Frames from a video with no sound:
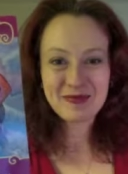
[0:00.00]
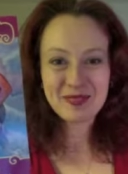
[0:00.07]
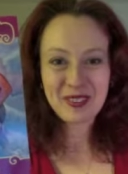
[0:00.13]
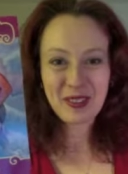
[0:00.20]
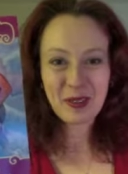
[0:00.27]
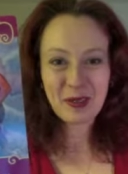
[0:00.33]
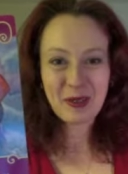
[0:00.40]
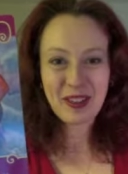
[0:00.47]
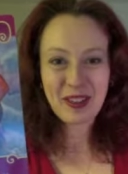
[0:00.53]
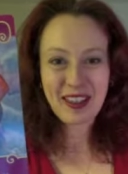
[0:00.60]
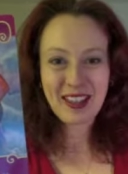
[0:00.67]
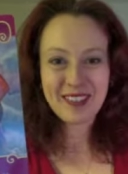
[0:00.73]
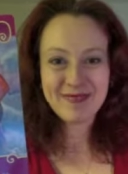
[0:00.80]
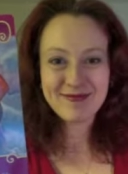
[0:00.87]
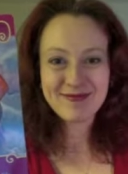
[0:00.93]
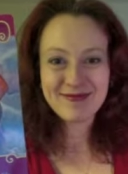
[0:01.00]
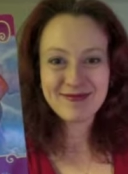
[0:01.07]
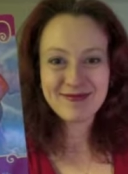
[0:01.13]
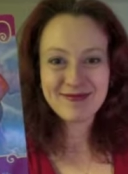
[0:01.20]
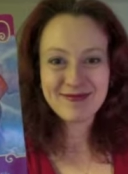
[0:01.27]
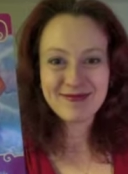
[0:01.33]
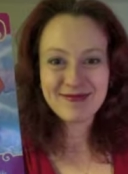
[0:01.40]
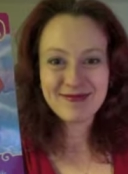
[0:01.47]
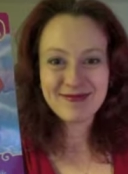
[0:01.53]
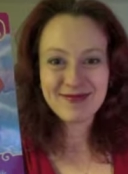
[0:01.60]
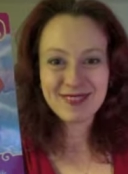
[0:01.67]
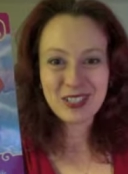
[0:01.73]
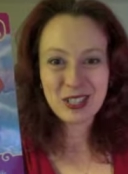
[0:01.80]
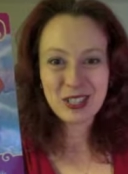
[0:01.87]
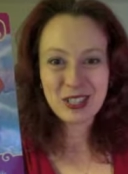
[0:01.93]
Okay.
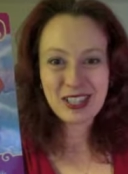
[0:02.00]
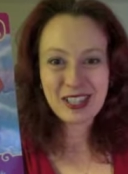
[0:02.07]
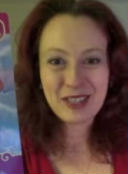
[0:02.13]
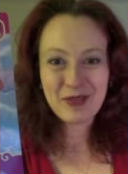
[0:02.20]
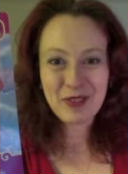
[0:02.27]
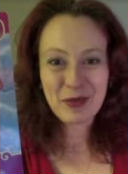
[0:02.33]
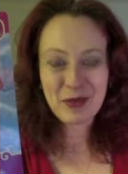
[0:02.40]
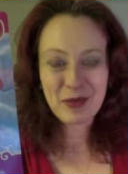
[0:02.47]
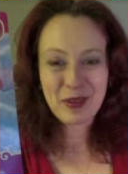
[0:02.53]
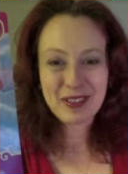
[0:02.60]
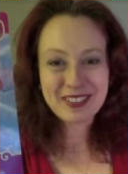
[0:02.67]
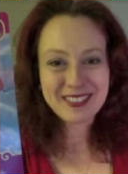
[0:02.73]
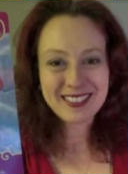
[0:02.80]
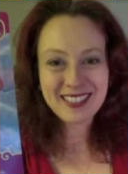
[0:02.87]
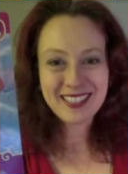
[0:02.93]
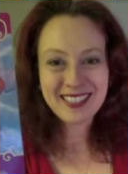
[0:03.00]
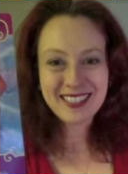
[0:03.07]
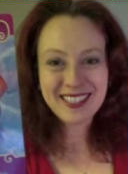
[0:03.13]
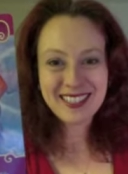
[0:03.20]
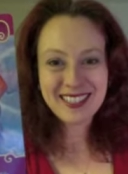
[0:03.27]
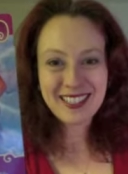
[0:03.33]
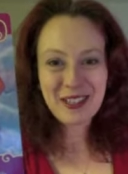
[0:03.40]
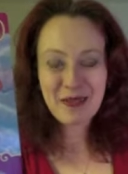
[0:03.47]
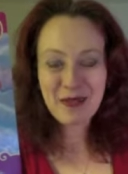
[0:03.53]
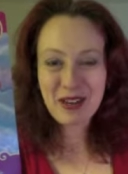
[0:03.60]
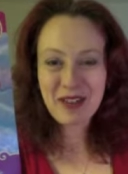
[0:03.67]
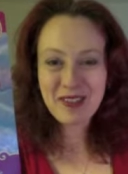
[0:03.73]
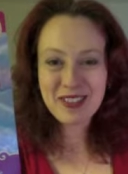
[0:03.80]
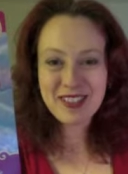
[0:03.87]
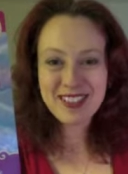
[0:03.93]
Good luck in February. Hope you're
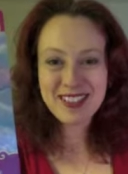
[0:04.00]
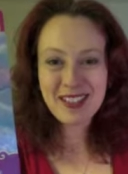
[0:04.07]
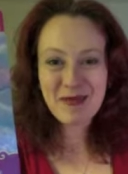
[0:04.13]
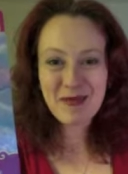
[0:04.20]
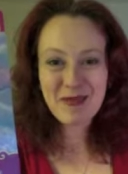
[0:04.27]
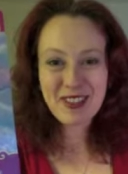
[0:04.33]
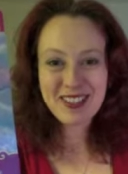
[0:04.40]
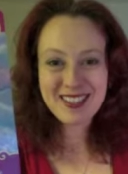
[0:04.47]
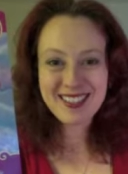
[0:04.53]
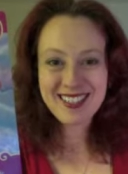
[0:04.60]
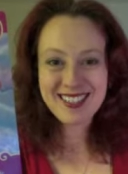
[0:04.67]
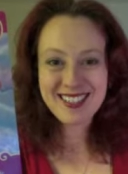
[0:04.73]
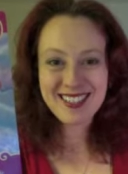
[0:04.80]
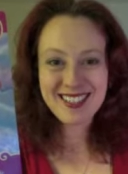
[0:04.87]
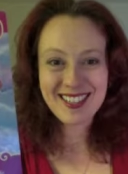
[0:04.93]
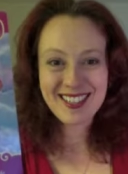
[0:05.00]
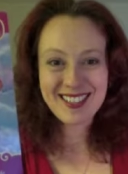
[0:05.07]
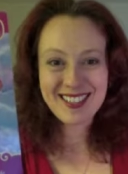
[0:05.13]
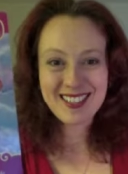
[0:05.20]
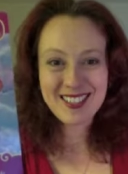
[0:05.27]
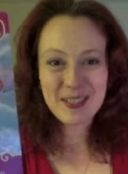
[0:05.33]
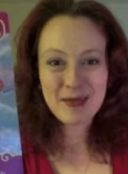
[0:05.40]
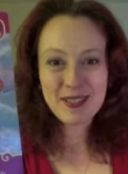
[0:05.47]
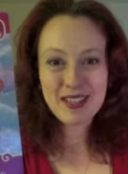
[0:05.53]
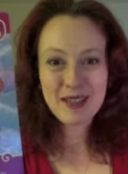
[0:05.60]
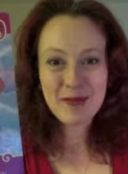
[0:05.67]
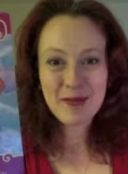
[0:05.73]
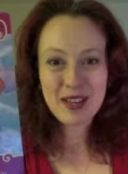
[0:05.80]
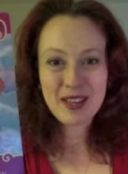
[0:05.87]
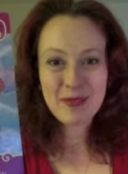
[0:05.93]
having a good time on Valentine's Day because it seems like
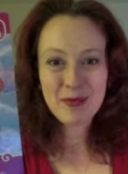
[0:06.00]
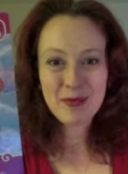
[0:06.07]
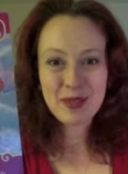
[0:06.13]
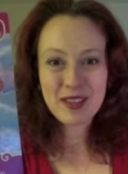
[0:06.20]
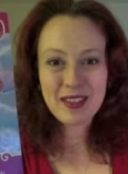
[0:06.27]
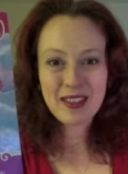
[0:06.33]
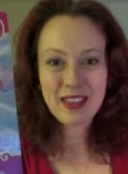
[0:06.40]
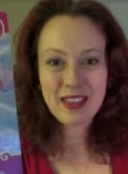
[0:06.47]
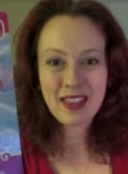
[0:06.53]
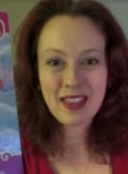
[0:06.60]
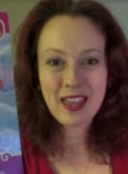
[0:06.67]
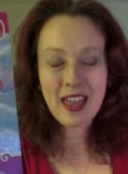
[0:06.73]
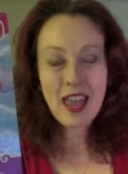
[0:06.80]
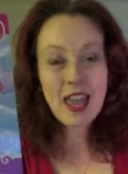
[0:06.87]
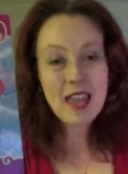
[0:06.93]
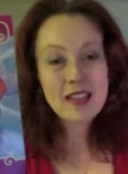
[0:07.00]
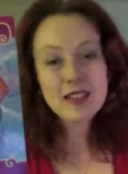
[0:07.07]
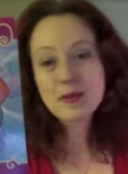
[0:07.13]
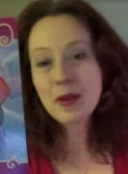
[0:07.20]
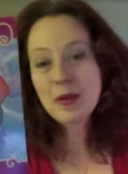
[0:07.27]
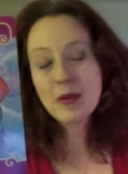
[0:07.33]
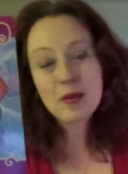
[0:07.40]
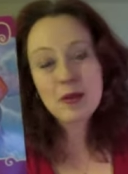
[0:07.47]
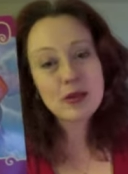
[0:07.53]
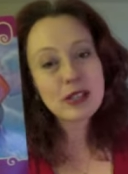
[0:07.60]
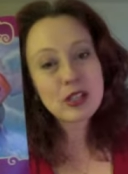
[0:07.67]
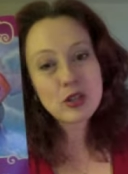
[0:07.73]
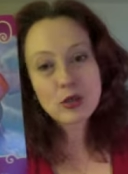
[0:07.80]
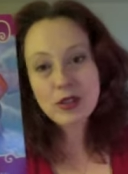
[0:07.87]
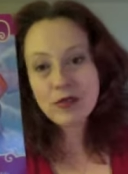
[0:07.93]
it might be like, this might be a really
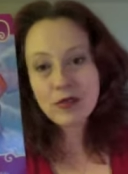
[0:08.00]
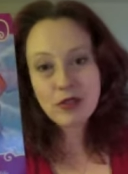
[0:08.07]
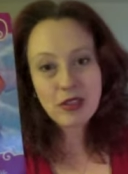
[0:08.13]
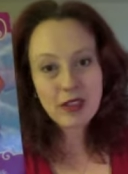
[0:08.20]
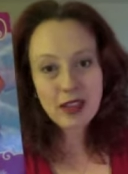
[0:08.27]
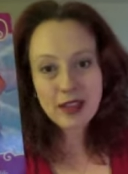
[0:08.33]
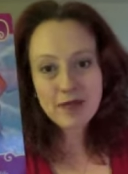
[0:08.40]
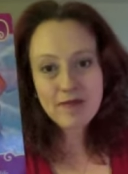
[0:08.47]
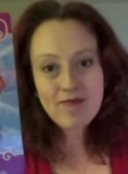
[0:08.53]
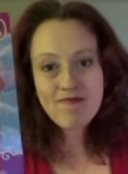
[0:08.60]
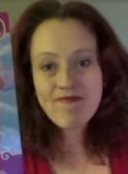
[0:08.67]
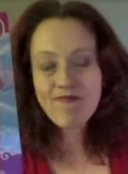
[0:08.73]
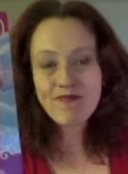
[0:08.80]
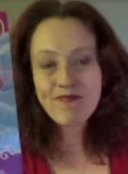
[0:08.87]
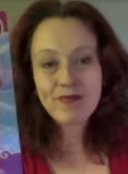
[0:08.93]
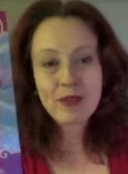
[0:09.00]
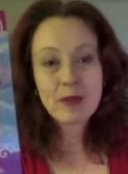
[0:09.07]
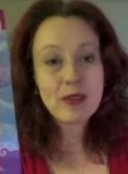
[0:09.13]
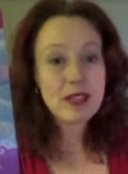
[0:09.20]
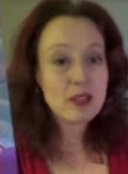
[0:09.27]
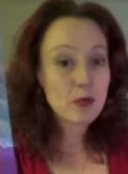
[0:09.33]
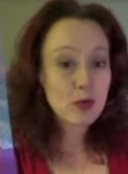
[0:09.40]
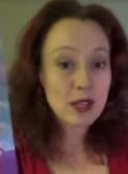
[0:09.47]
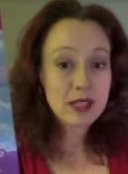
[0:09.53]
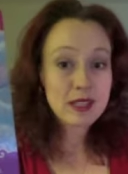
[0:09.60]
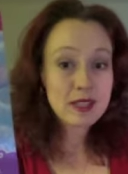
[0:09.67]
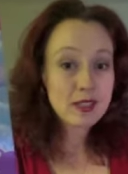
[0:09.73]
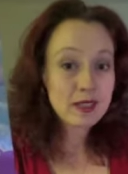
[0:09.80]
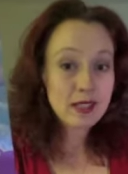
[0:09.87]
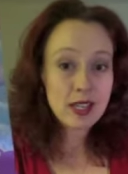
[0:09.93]
joyful thing. I mean, it's
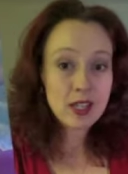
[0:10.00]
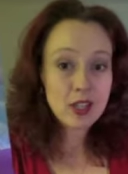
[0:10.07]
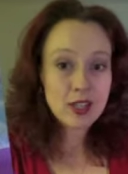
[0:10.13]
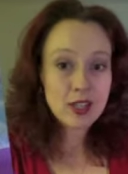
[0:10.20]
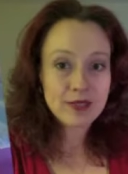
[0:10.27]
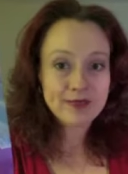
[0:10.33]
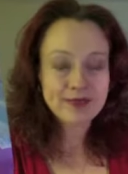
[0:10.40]
reconciliation.